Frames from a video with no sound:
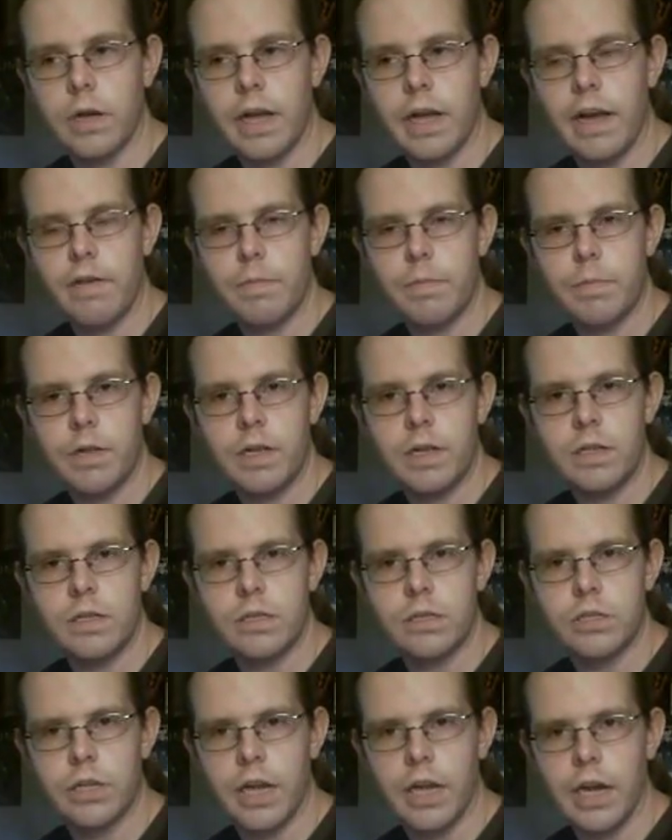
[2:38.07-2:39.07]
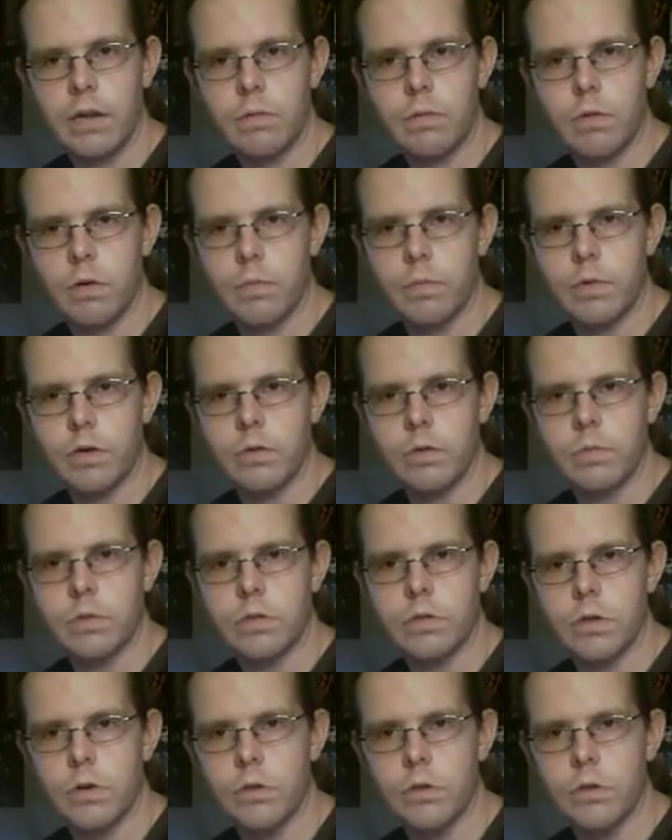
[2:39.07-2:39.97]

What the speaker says: I have played the Jaguar, but it was